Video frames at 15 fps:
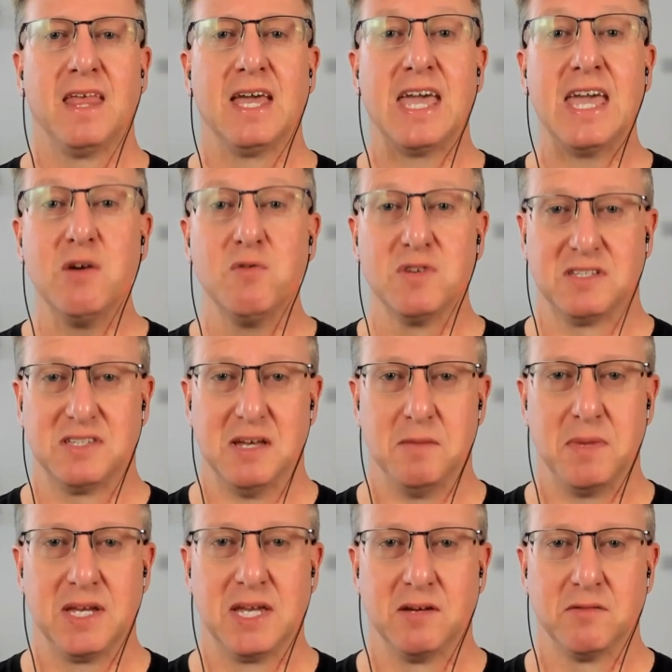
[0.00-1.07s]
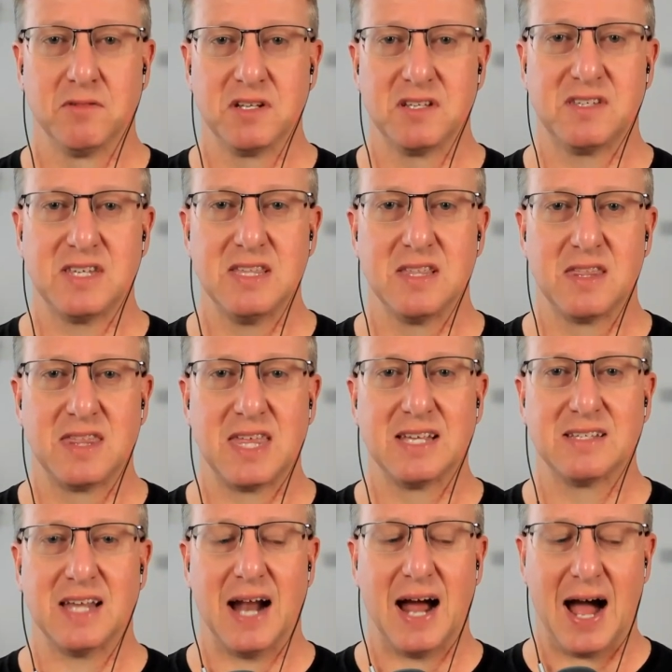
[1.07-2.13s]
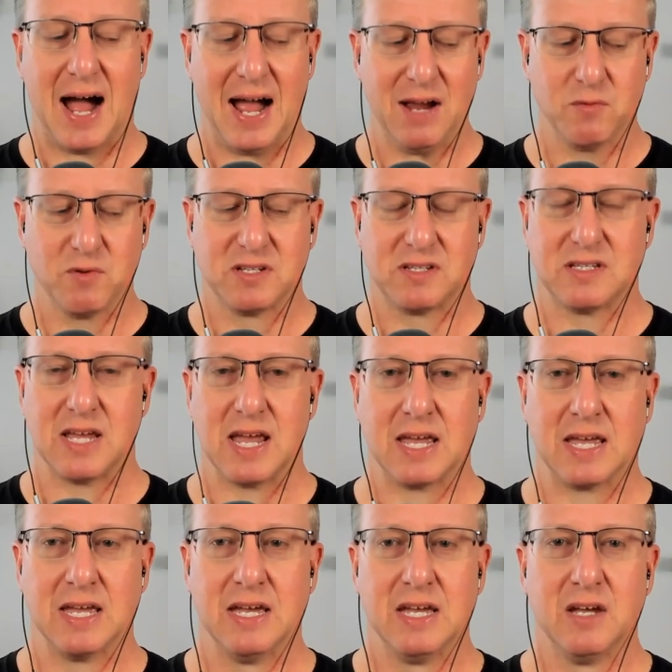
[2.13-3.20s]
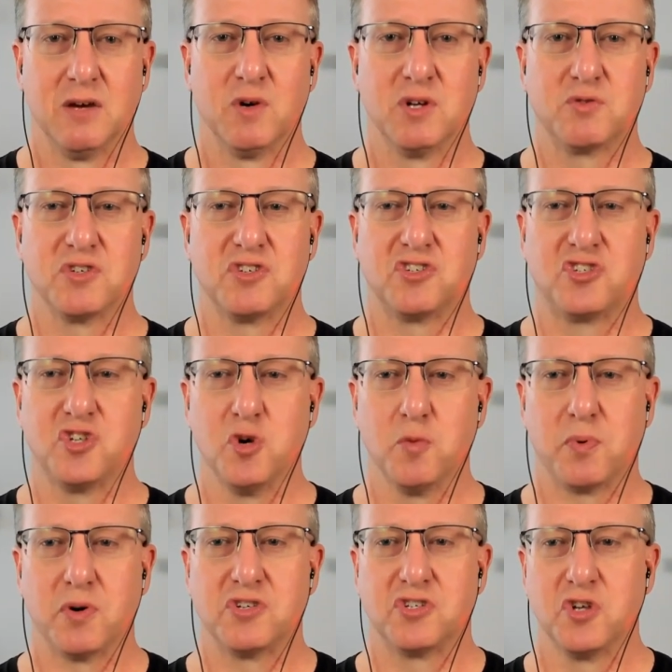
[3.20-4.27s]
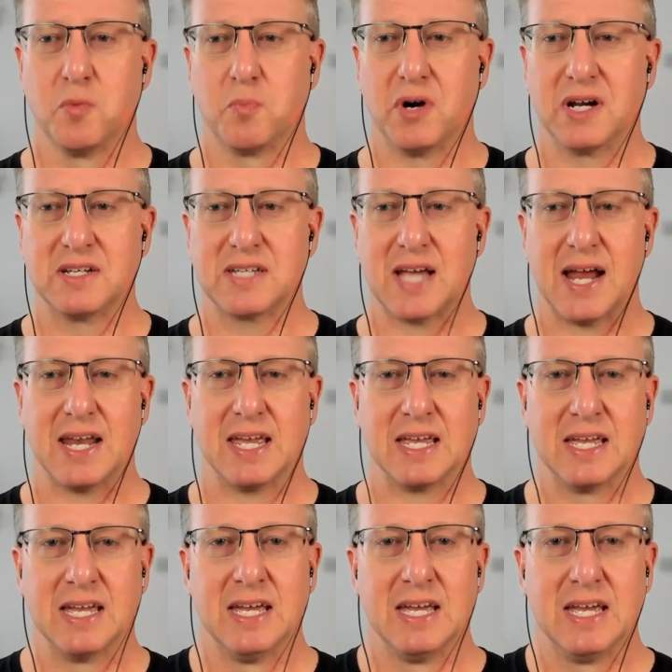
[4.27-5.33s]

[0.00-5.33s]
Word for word: he was then being able to see the things that I was seeing, which was super, super exciting.